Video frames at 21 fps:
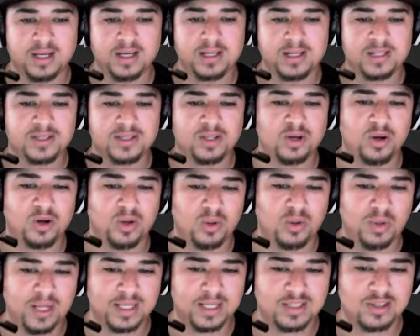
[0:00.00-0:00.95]
So
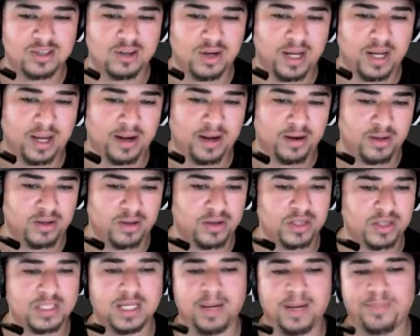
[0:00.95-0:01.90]
let's look at another
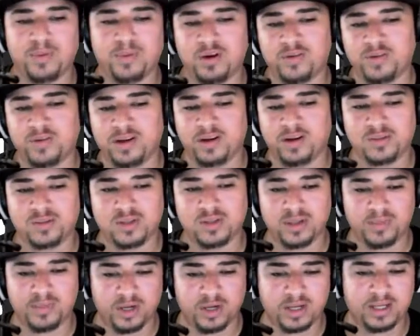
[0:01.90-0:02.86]
example of an uptrend
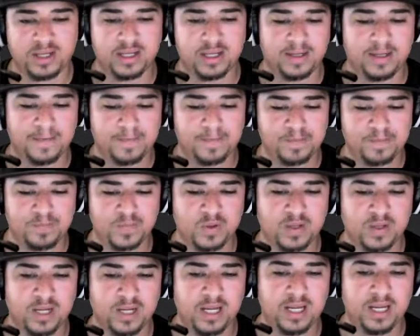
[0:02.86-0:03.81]
market.
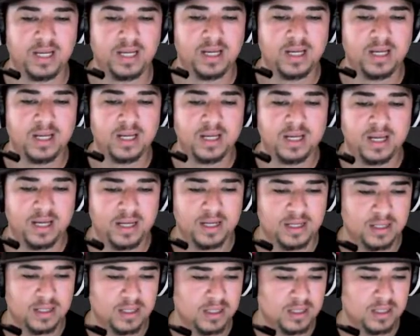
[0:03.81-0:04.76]
Okay.
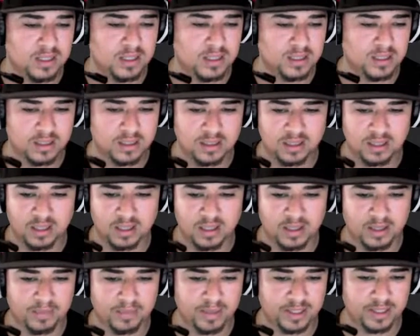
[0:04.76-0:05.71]

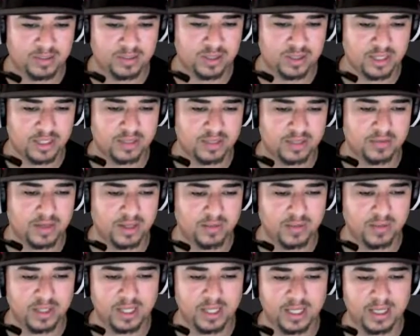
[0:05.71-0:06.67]
By drawing it the right
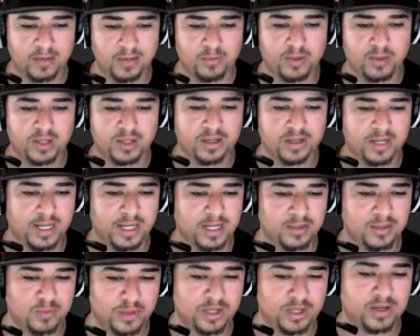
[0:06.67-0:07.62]
way, we
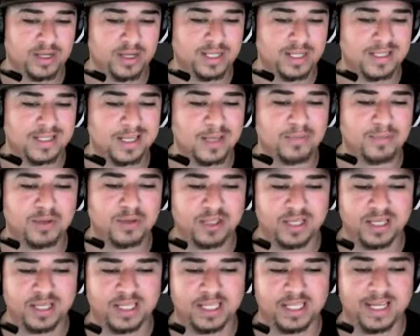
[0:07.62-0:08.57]
could easily
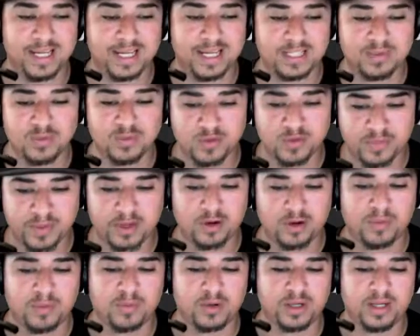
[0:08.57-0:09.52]
predict the next movement
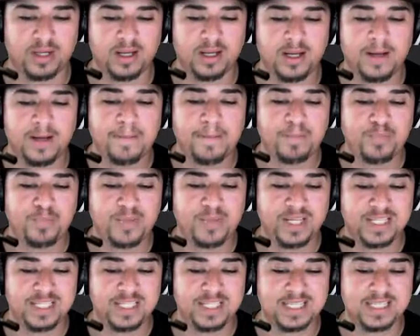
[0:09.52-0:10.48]
upward.
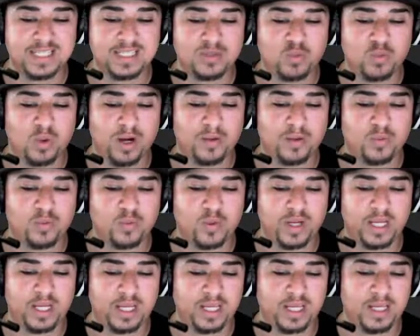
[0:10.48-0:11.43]
This is what
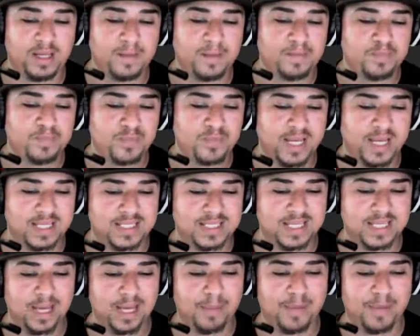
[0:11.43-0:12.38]
we can
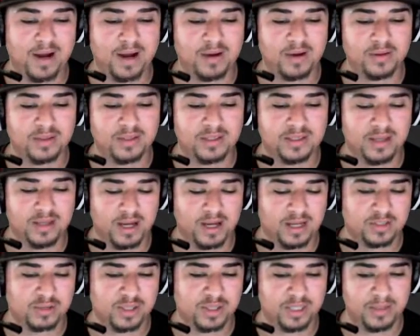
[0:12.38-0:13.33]
say about
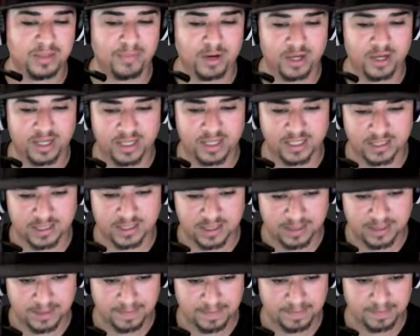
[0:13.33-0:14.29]
trending markets.
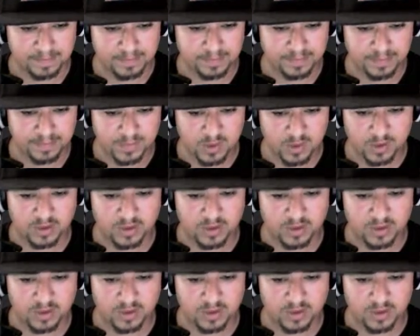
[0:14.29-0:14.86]
Hold on.